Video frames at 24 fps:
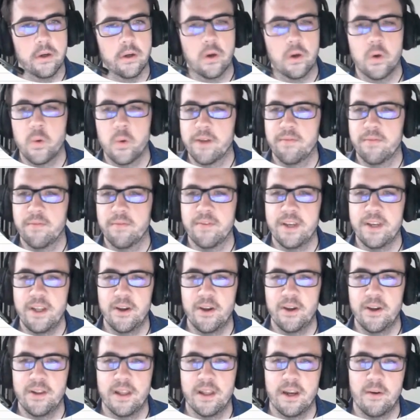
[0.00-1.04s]
quick video
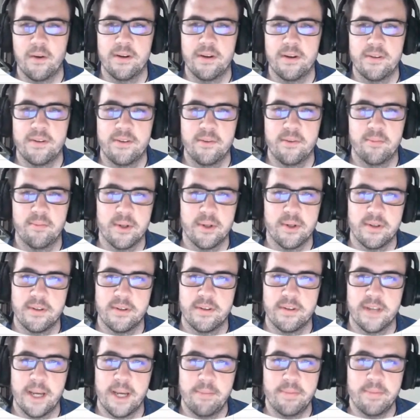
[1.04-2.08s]
that I wanted to put
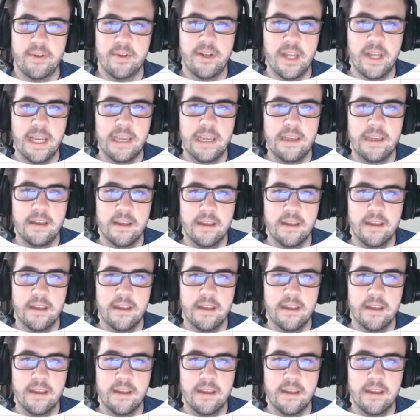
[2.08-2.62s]
up today.